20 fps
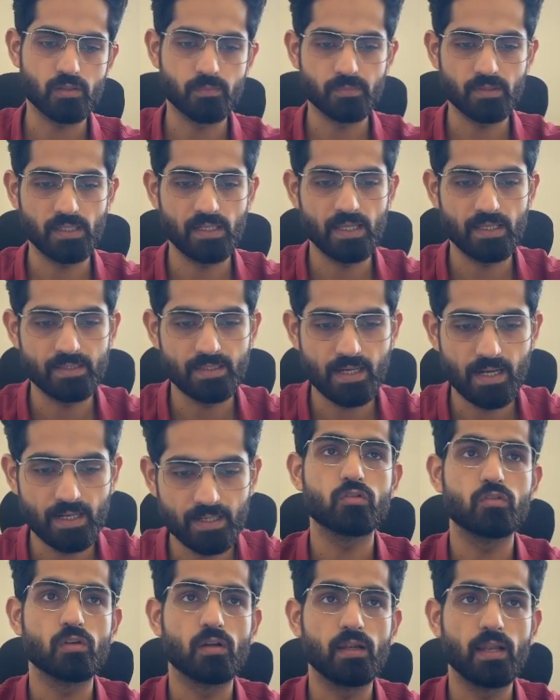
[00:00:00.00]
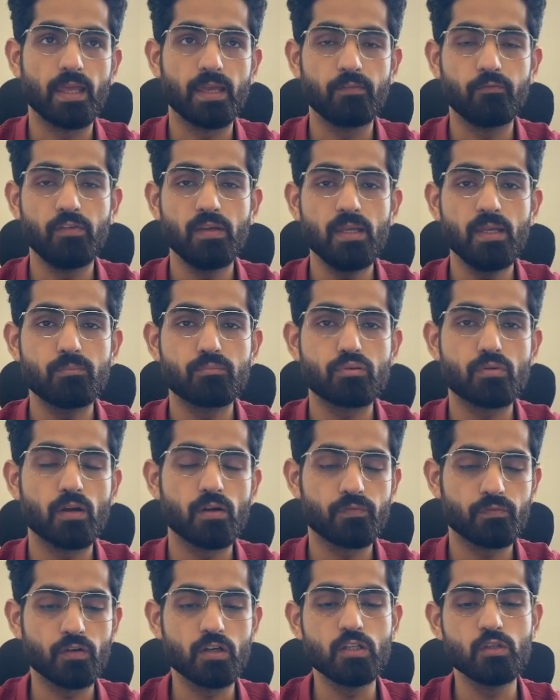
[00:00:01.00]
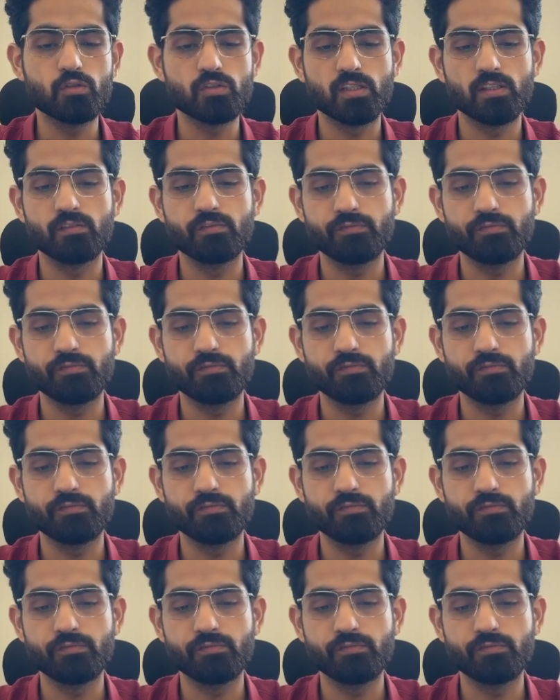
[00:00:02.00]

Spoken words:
something like that, like we prefer using